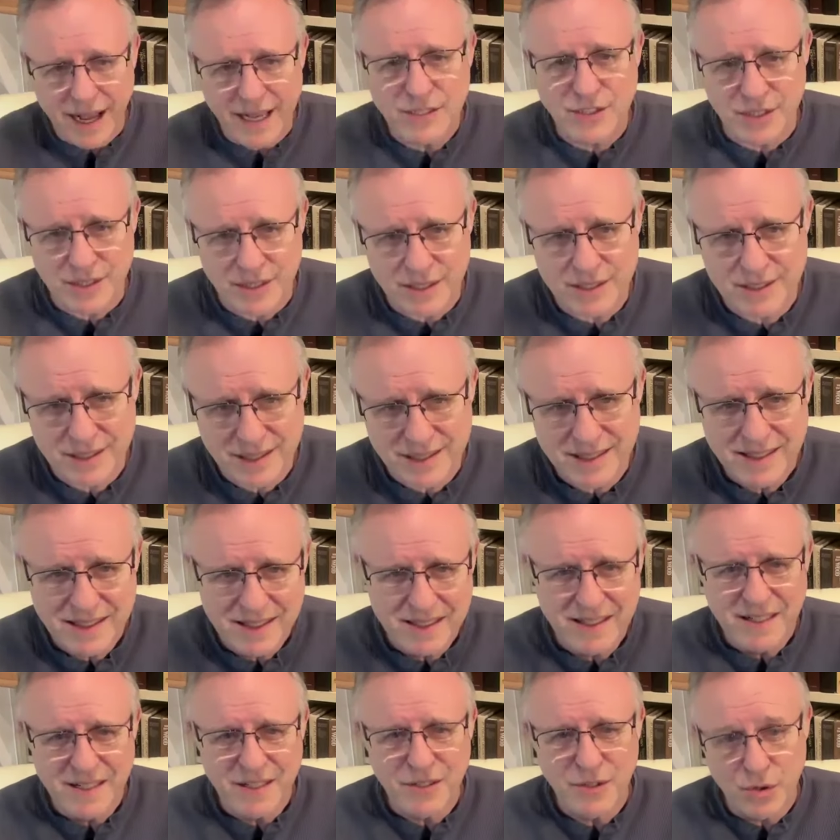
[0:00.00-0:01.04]
doesn't.
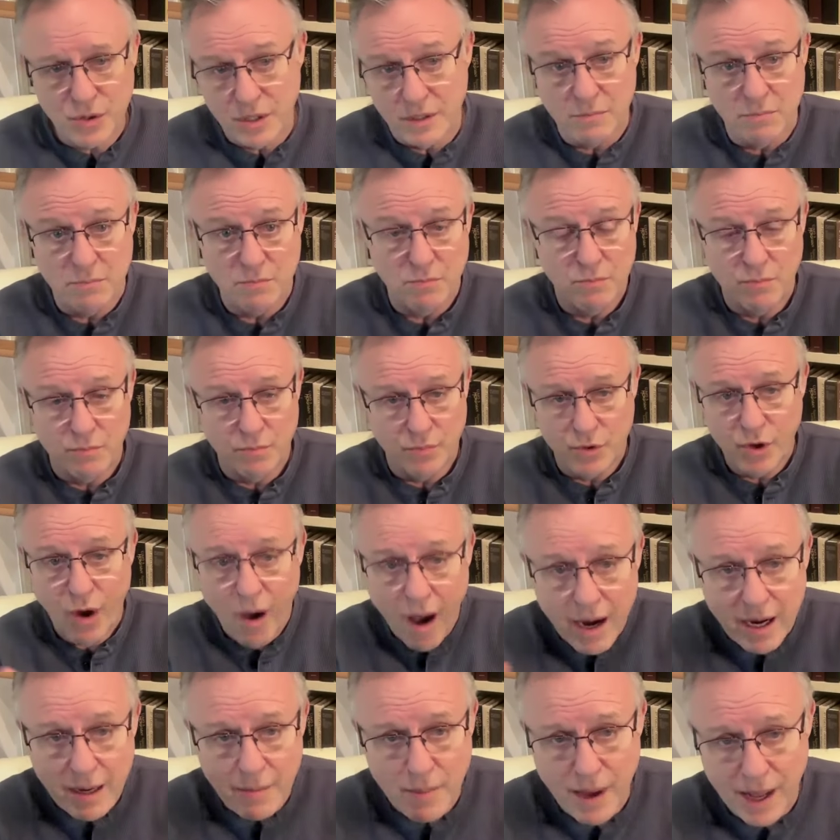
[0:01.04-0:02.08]
You can
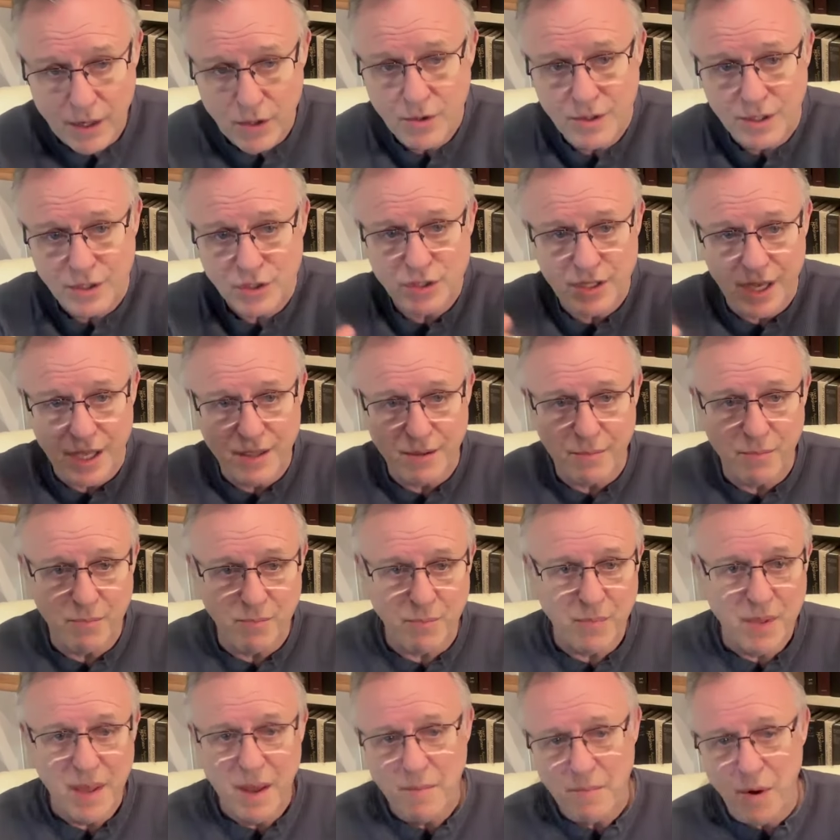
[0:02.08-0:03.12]
talk about it. You can say,
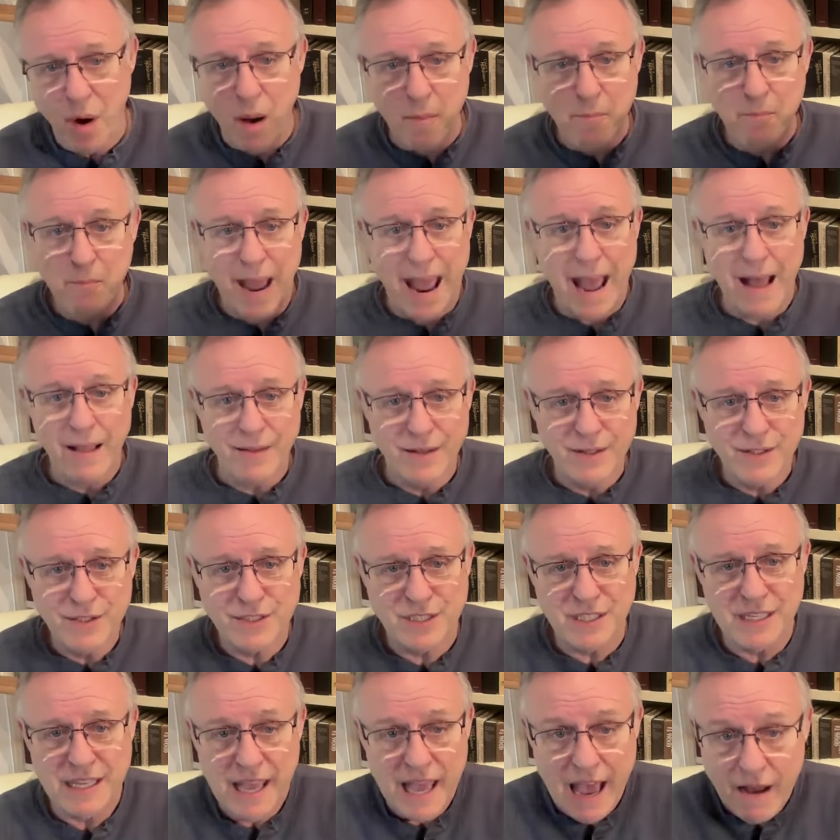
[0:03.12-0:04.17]
on
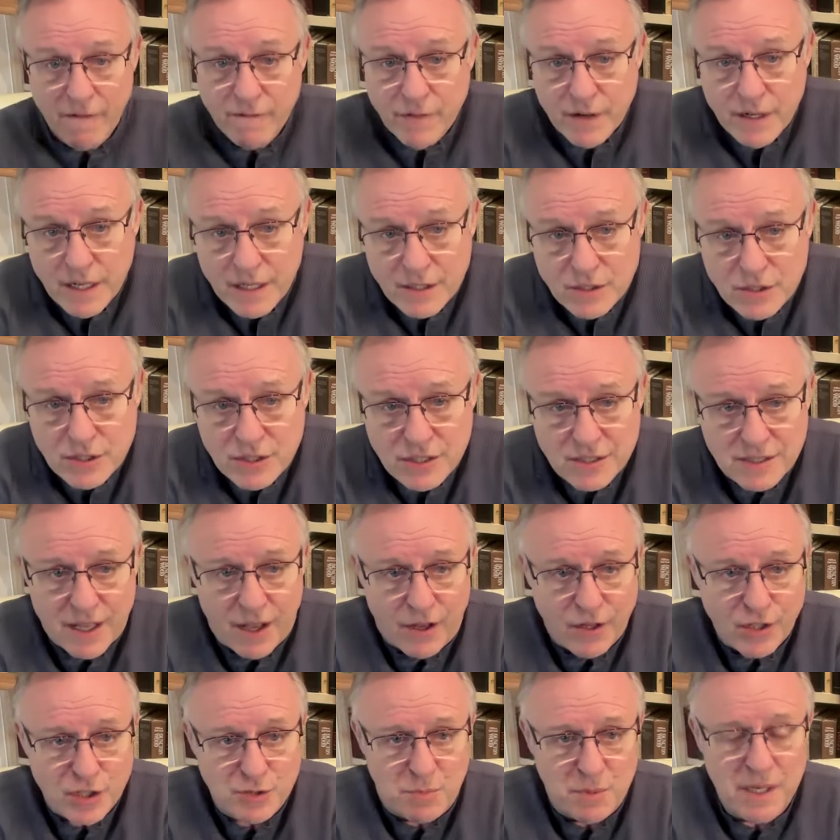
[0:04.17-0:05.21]
balance, the evidence
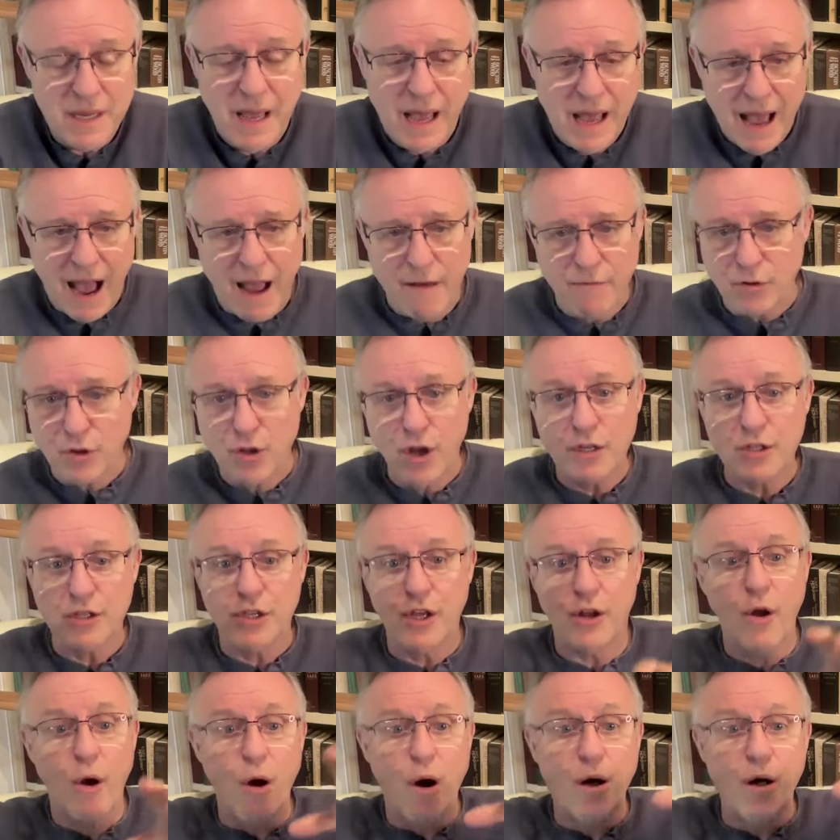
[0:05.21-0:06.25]
tells me. I've looked
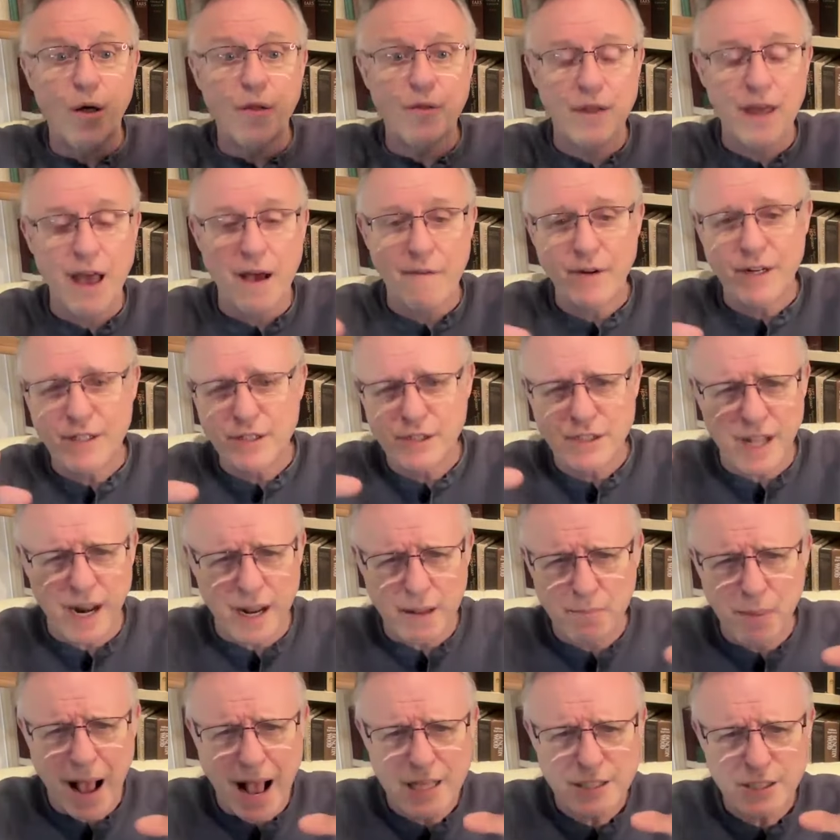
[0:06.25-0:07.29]
at all the evidence that
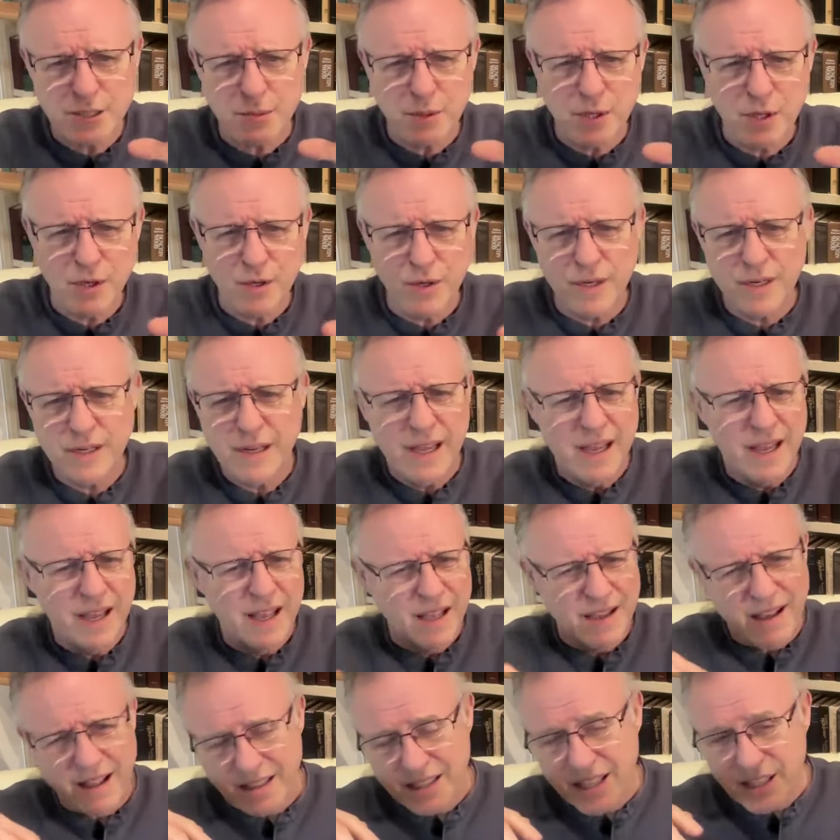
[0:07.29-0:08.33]
I possibly could,
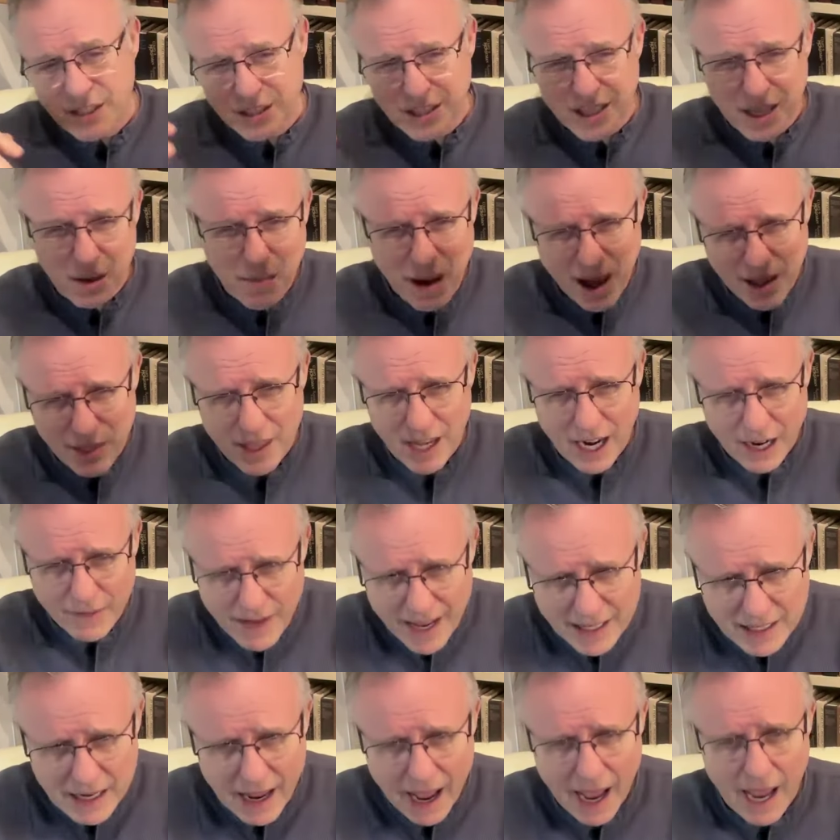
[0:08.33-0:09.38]
at least the amount that I've
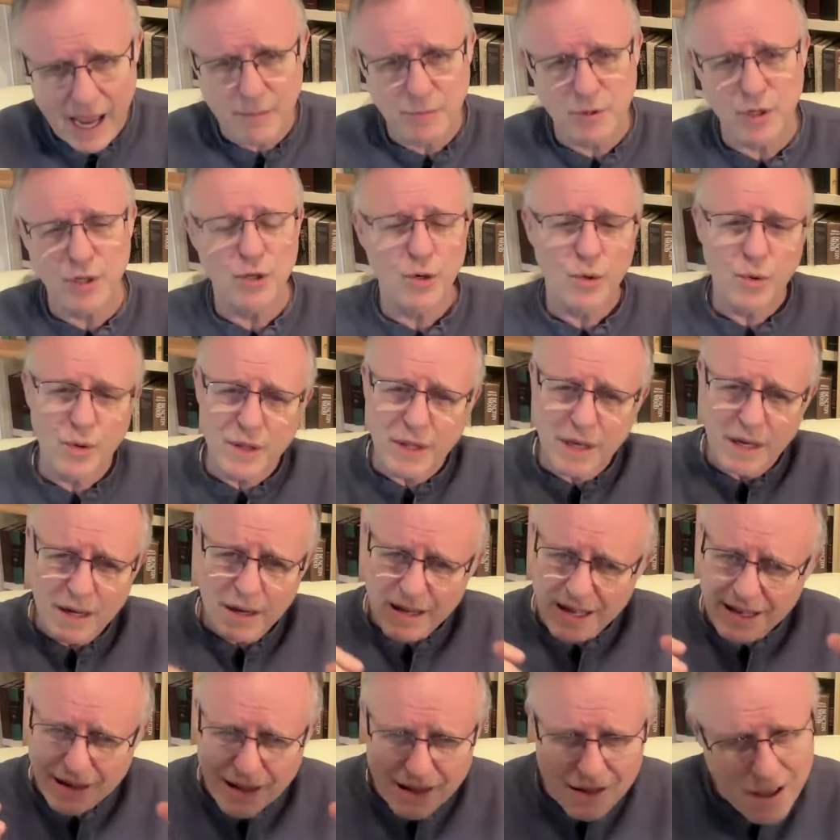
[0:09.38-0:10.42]
had time to do, and
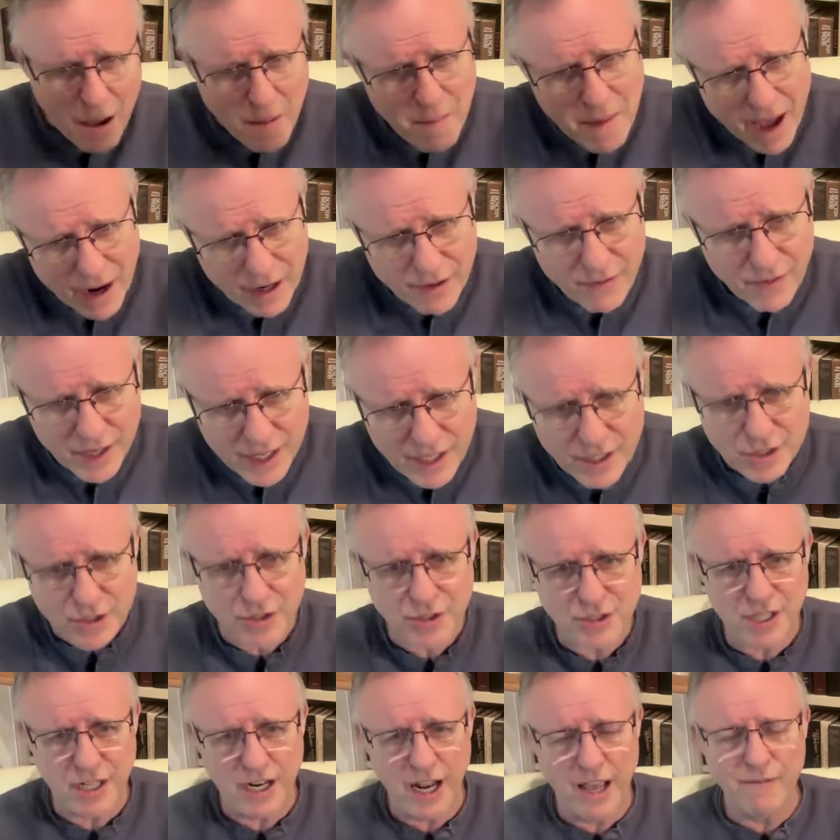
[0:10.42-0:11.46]
the amount of
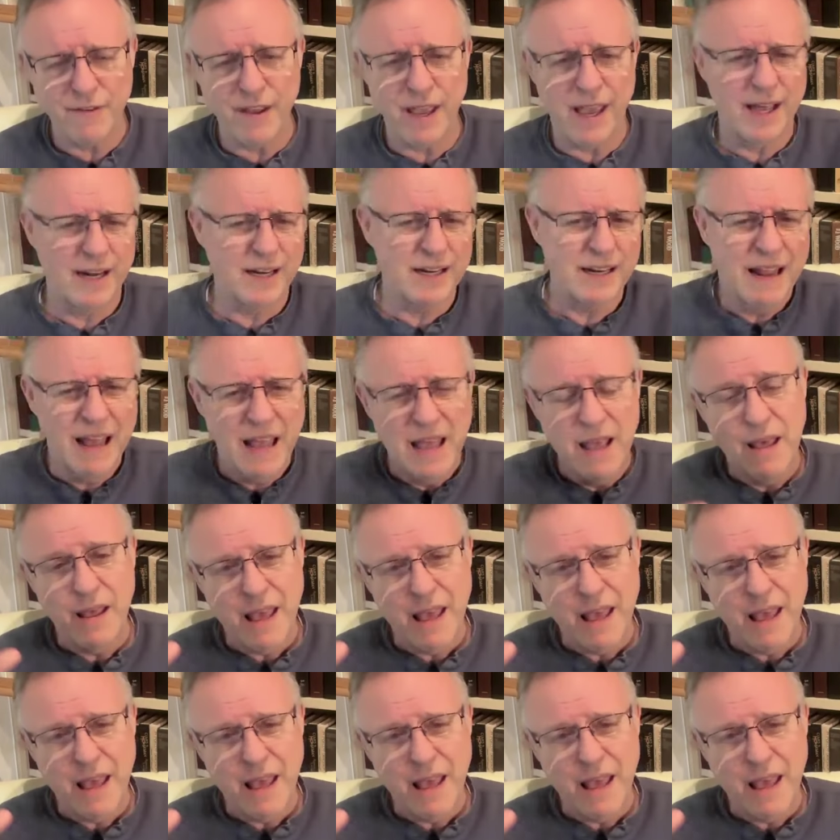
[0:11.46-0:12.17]
interest that I've had.